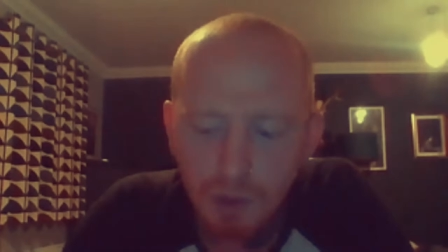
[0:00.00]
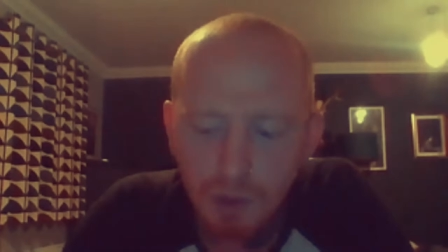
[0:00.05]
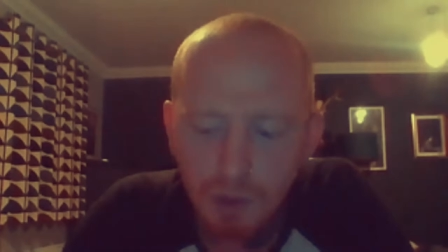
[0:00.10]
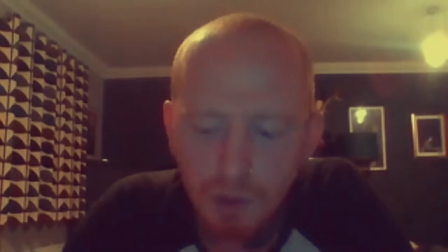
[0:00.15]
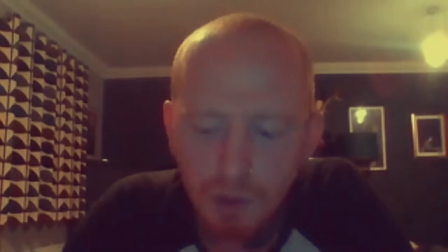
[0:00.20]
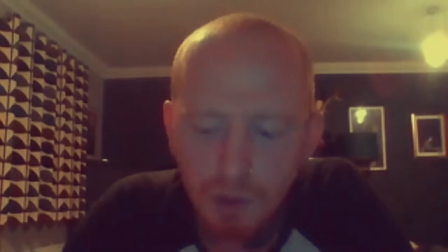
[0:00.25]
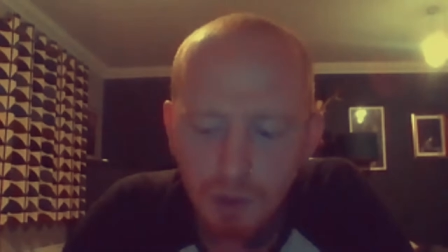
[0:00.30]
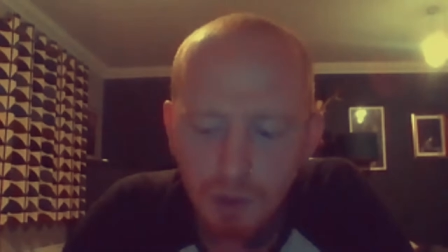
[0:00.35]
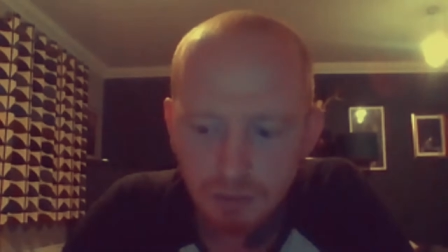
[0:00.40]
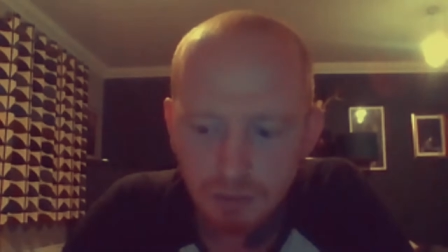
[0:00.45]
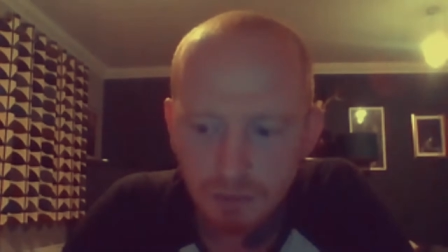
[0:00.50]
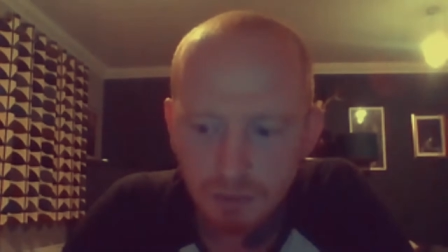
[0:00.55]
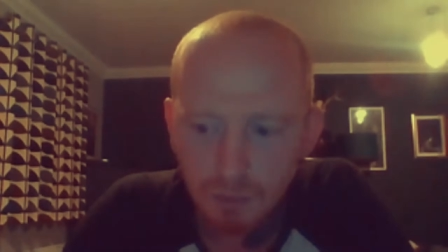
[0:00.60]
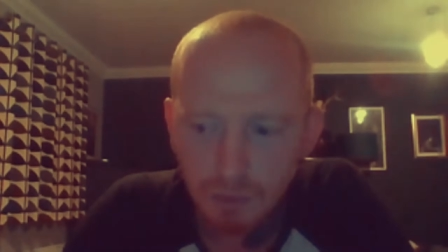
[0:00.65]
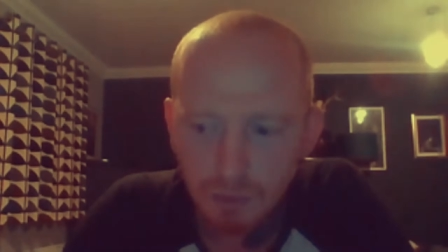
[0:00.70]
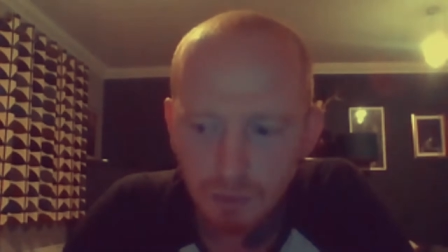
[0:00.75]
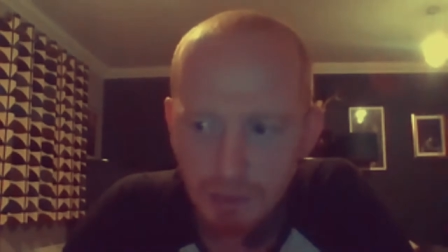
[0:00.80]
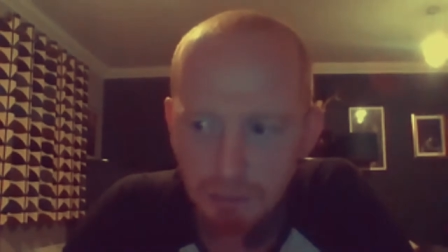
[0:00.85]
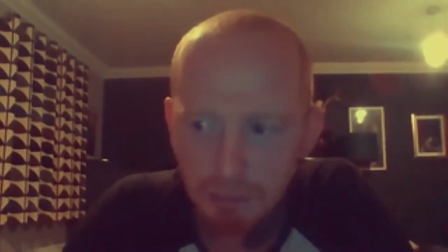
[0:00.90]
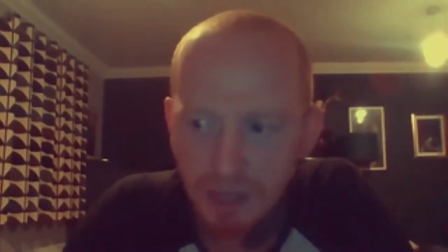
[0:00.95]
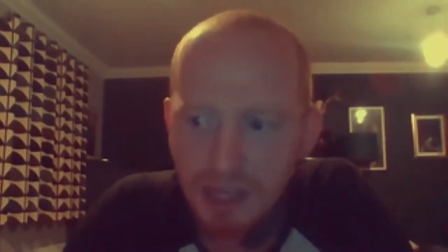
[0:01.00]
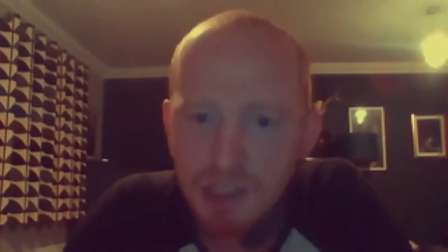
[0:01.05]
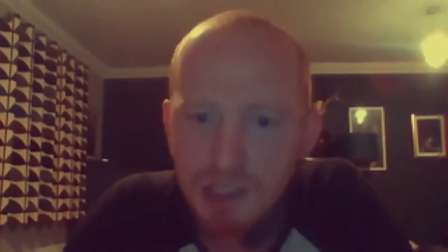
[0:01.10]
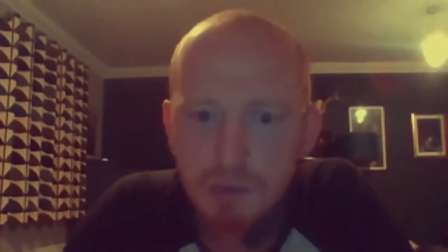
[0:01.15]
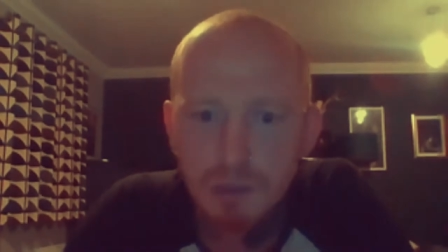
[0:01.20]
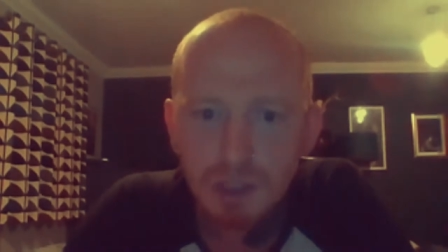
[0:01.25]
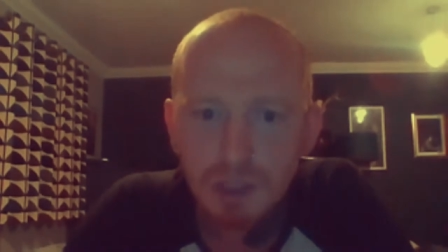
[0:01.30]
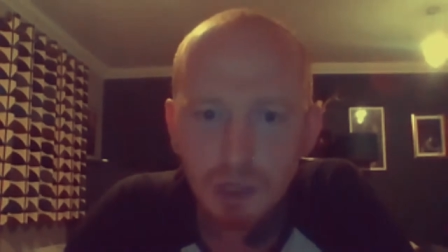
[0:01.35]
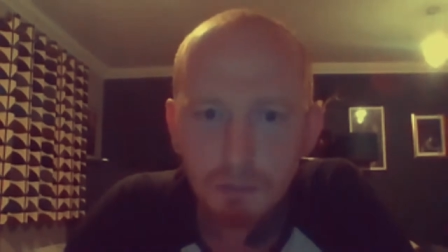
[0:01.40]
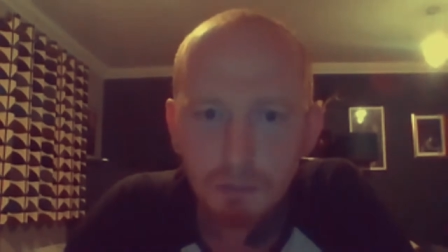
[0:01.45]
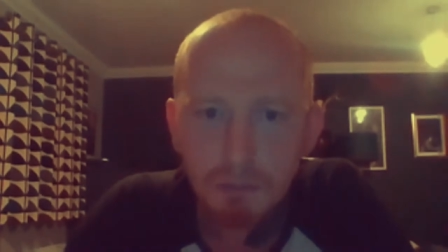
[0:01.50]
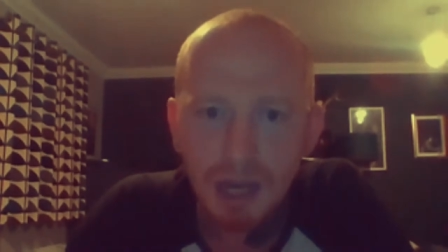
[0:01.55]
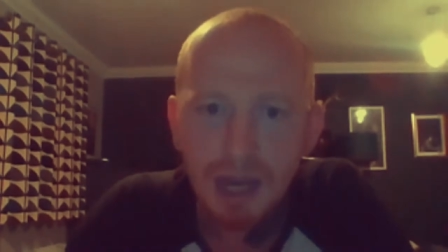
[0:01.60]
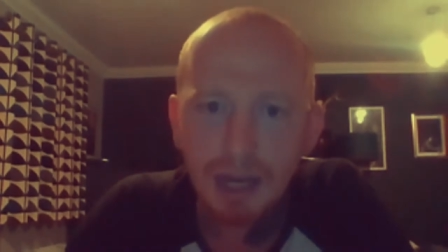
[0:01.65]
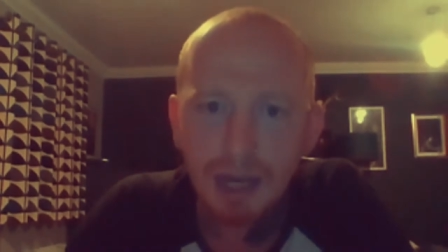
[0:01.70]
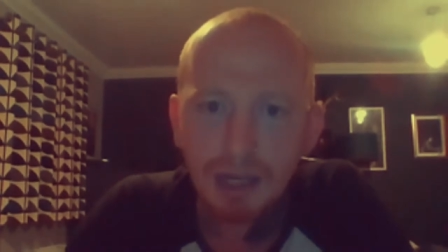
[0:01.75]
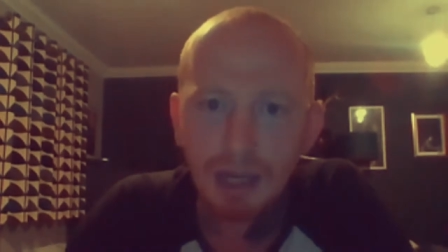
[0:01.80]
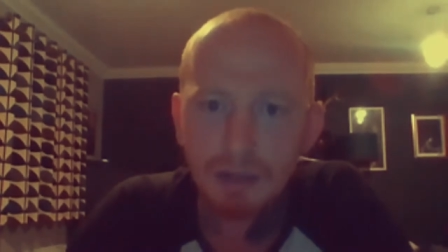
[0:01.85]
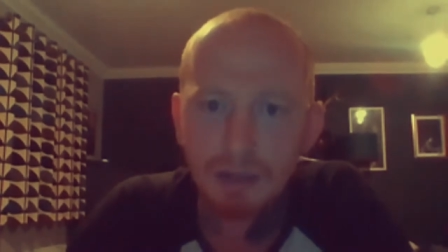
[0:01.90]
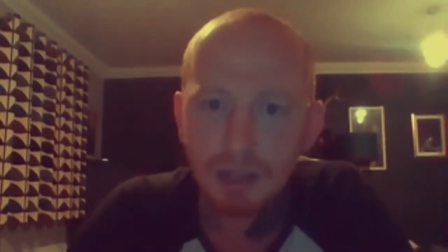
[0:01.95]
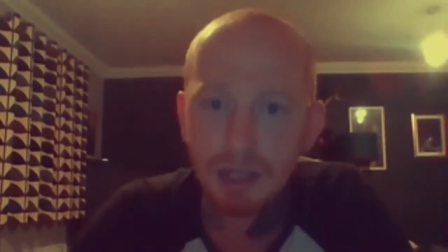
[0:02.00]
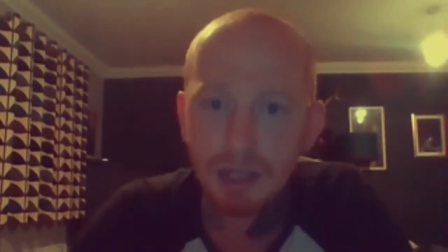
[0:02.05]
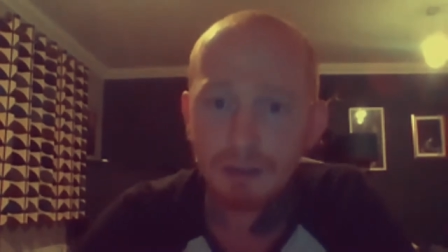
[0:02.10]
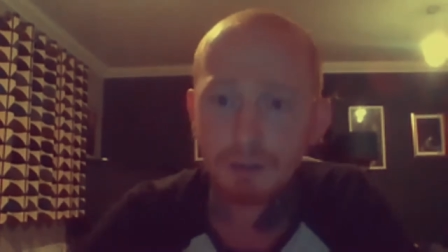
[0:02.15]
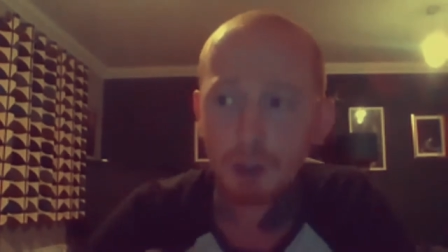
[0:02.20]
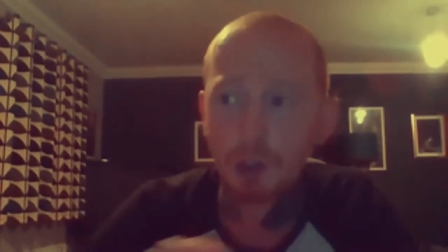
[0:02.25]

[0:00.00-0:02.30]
II, where planes would come back and they'd have